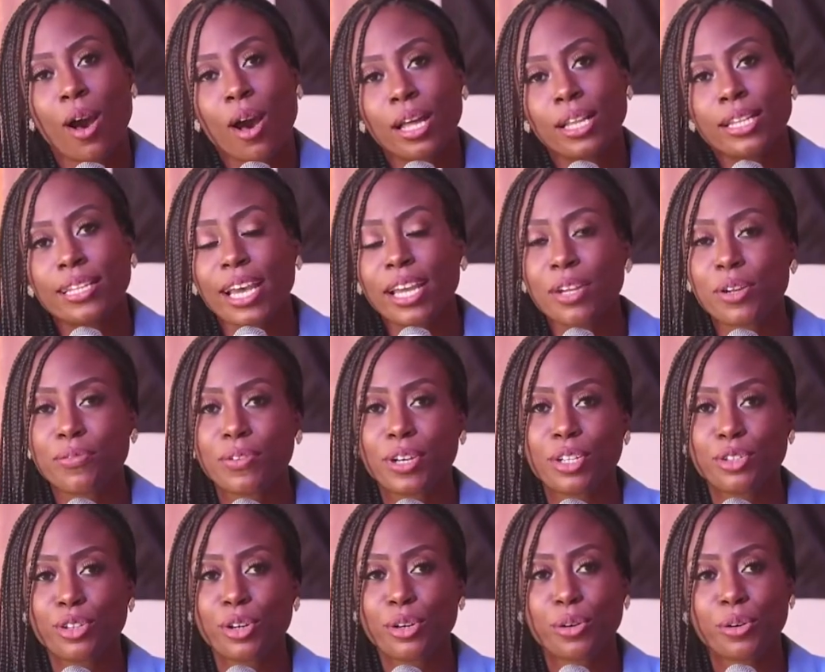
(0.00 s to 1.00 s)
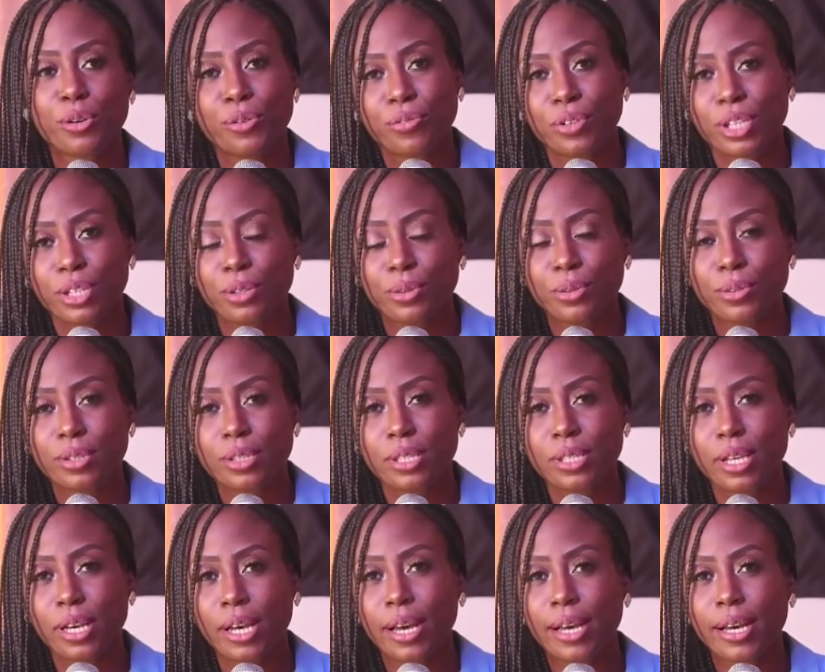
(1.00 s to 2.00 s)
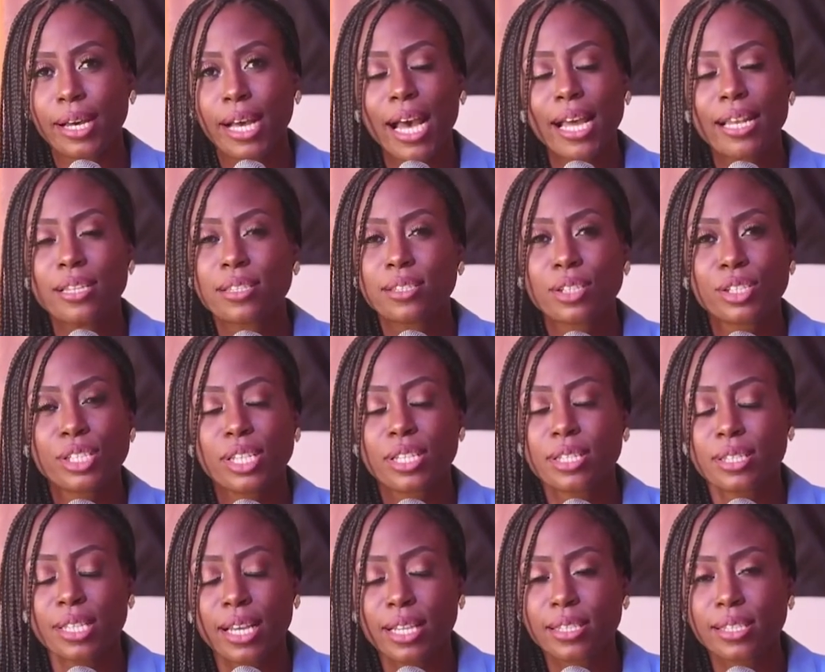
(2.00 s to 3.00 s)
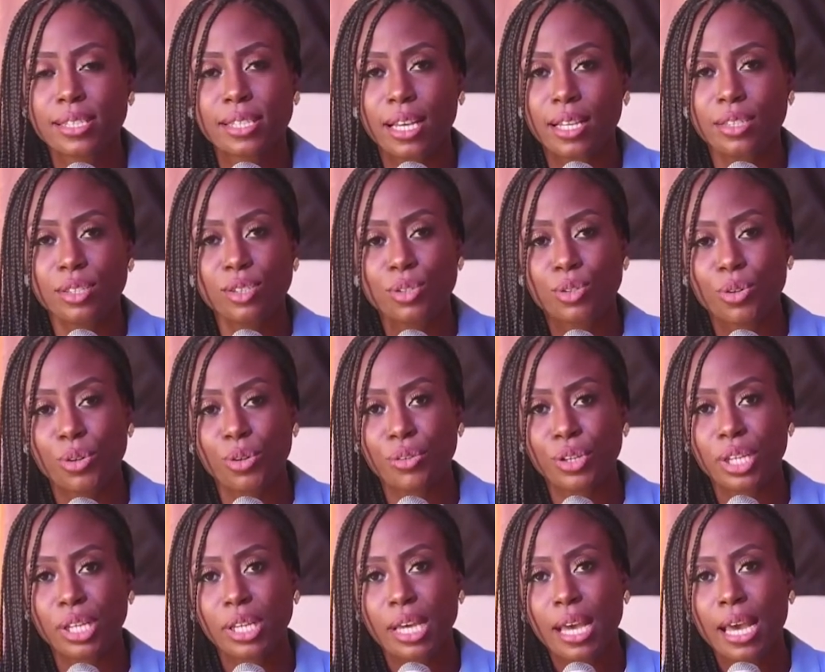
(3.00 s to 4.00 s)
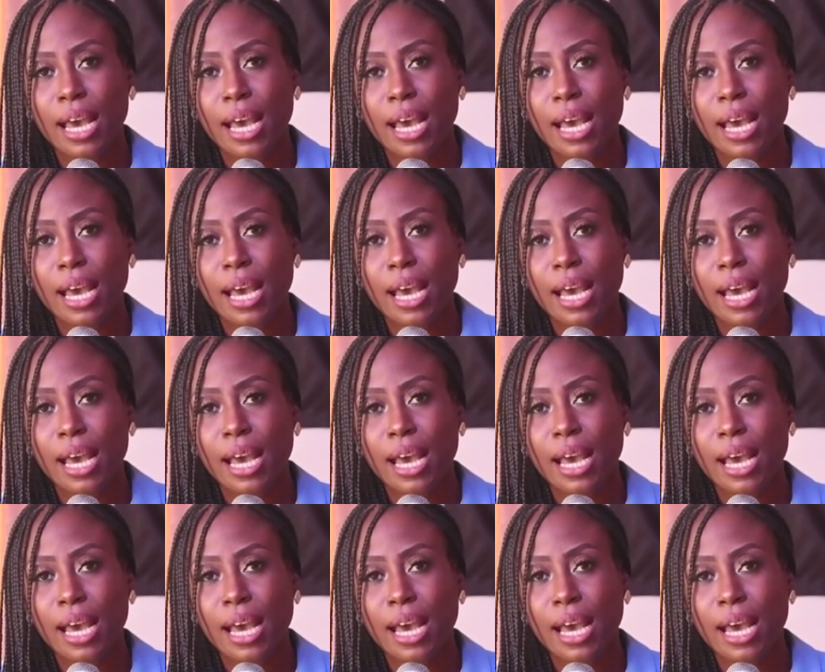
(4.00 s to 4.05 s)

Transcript: died of a drug overdose. Uh, and it's such a sad, sad story.